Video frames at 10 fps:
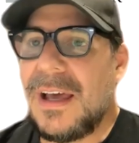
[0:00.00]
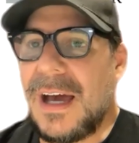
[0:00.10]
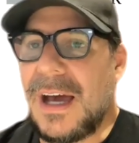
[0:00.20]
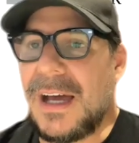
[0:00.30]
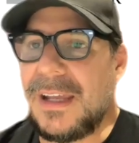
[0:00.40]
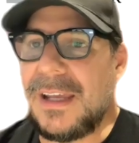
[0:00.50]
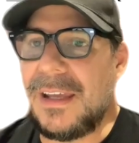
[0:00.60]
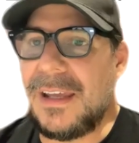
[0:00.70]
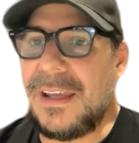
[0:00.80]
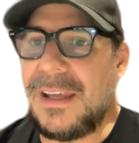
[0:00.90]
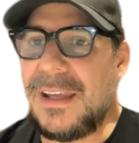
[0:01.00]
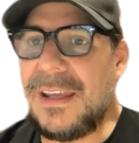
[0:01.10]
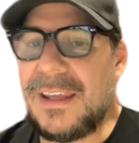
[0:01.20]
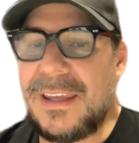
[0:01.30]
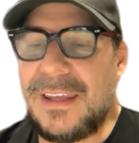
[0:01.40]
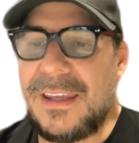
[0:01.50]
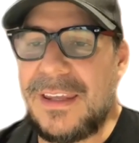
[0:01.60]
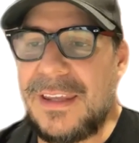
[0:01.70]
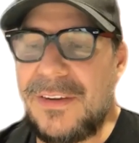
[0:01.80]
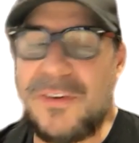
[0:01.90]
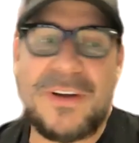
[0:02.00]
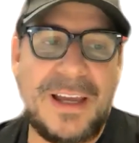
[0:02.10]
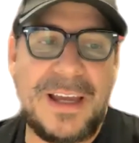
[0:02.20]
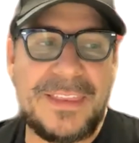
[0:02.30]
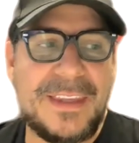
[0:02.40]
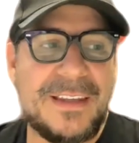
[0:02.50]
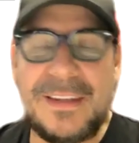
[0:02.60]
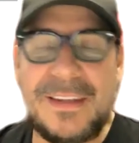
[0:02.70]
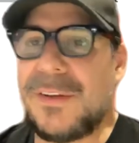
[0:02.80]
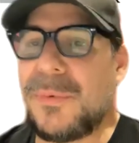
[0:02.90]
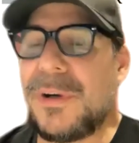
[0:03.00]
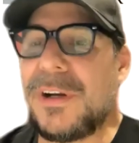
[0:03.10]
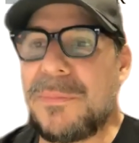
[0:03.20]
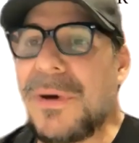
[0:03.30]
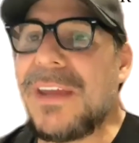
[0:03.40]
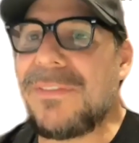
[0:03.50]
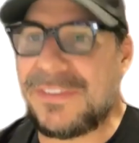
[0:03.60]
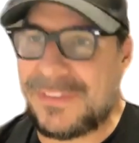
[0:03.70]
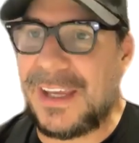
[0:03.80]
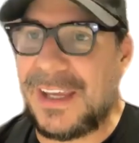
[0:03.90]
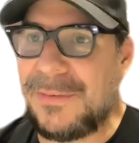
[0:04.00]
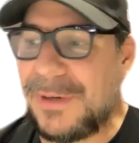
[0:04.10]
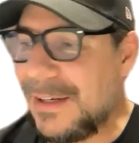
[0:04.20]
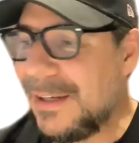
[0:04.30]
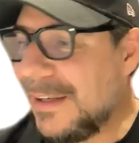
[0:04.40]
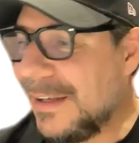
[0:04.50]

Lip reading: And, I think this is where the brave stay, right?